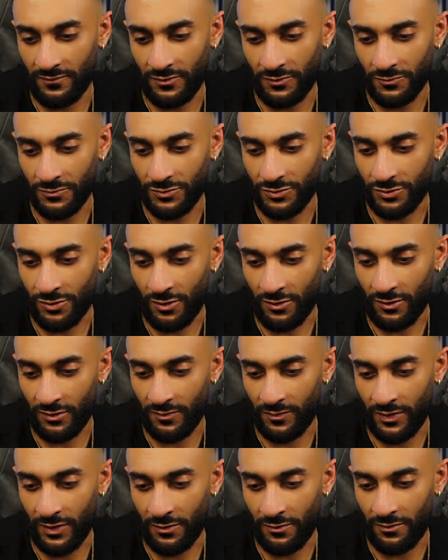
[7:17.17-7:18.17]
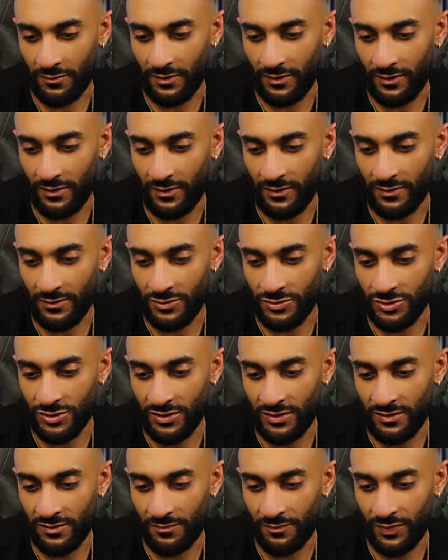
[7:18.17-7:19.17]
know what you're talking about,
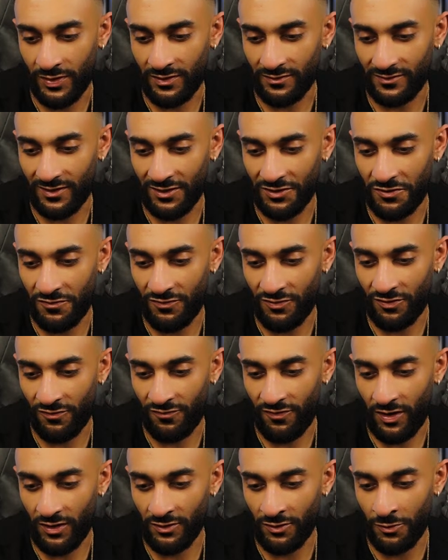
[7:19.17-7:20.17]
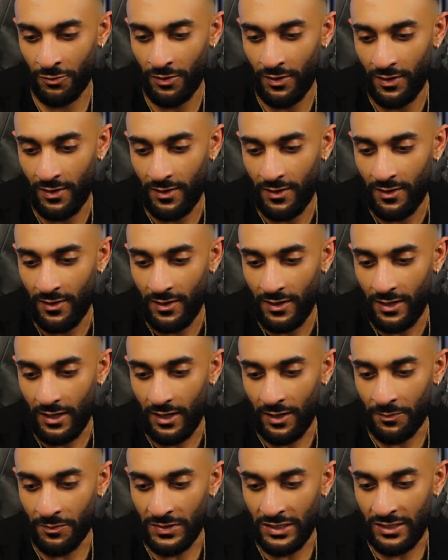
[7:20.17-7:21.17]
NG, but thank you for the follow.
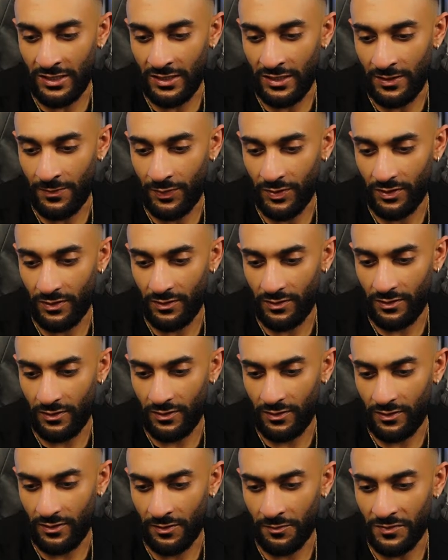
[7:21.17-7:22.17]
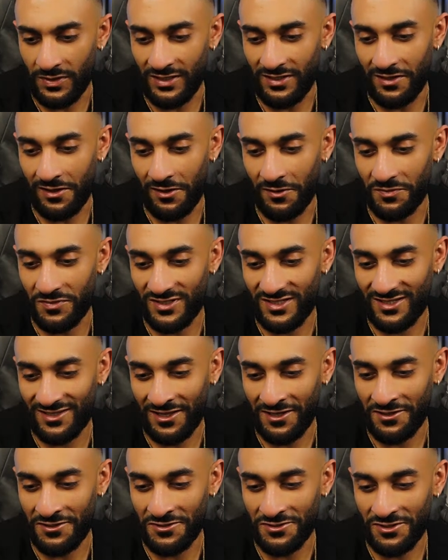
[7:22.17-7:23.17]
Amidubs,
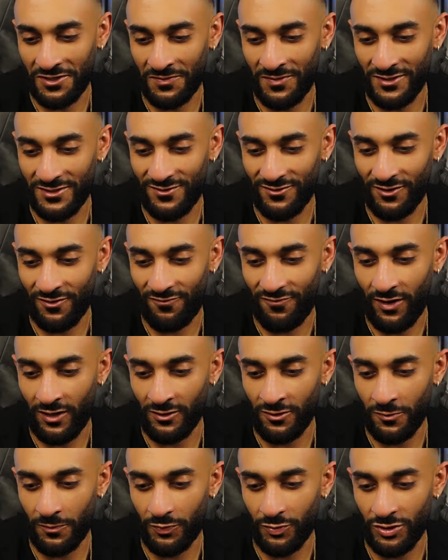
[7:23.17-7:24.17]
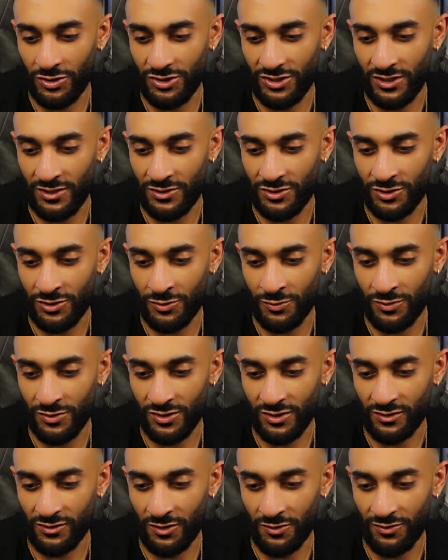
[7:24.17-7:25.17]
thank you so much for the follow. Appreciate you. Is
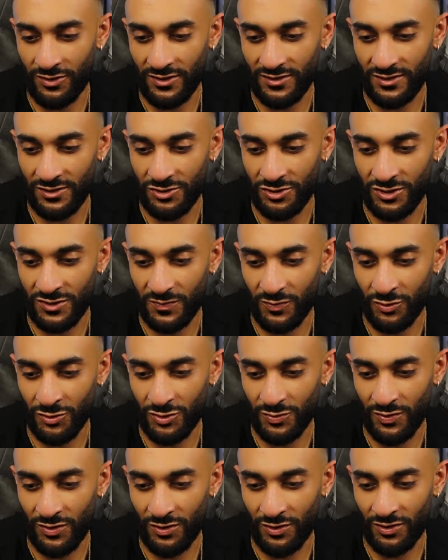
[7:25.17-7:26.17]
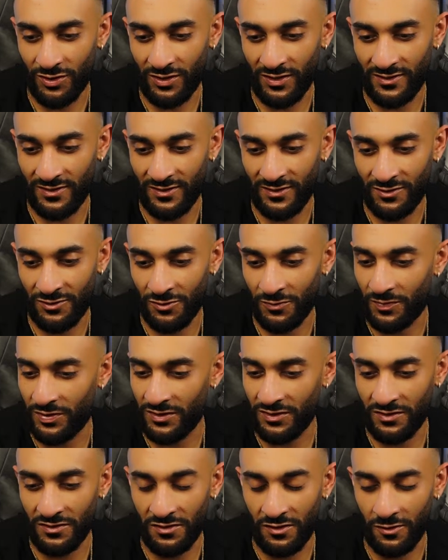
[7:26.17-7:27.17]
clothing such as sportswear a good idea in your
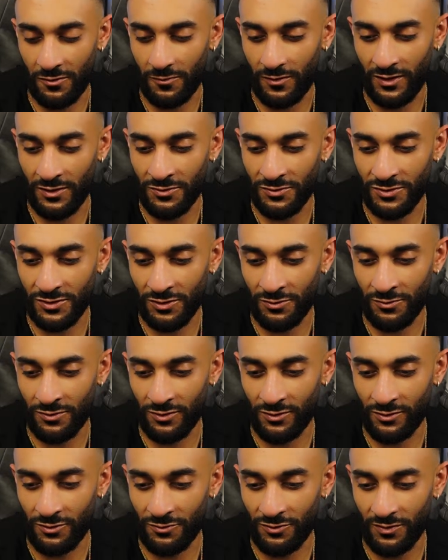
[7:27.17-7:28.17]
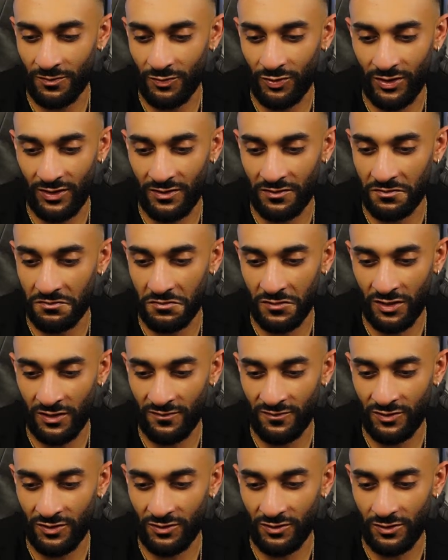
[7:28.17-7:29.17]
opinion? No, I used to own a clothing brand, not
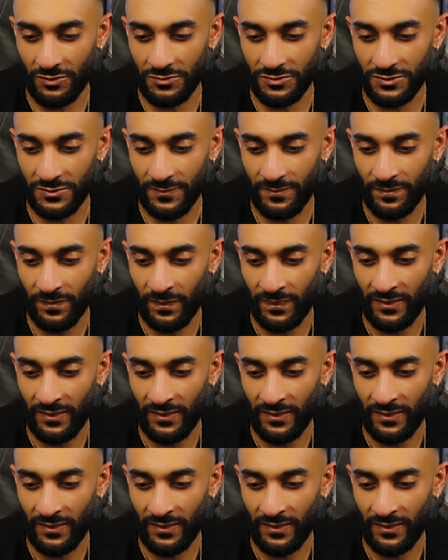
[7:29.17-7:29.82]
even close.